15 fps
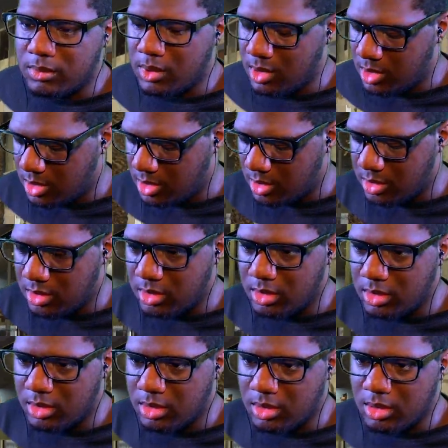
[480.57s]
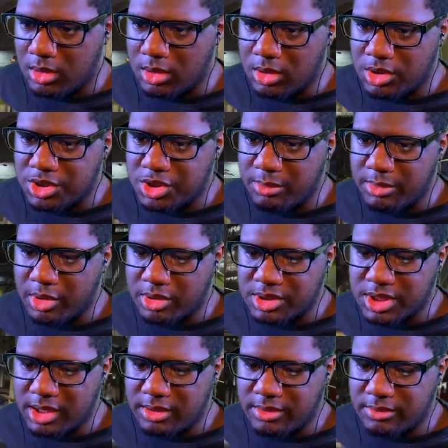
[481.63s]
Uh, show me on
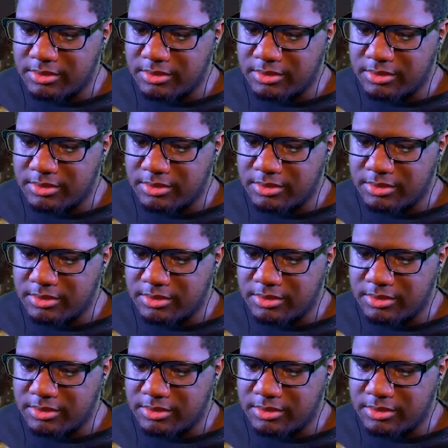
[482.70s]
scene.